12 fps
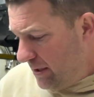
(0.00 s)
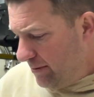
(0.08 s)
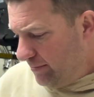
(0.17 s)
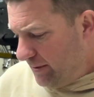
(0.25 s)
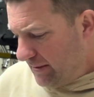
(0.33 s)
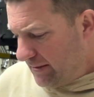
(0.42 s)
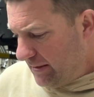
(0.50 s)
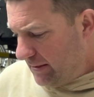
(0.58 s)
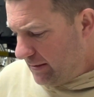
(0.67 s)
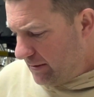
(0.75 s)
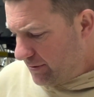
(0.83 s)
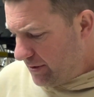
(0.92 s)
but
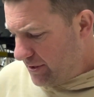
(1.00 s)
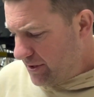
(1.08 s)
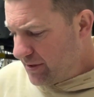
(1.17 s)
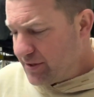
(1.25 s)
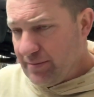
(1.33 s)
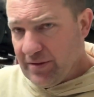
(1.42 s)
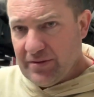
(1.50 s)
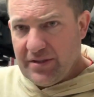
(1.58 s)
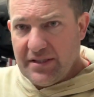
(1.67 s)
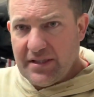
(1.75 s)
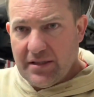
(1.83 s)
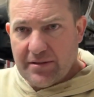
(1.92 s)
I'll try to share some of those details.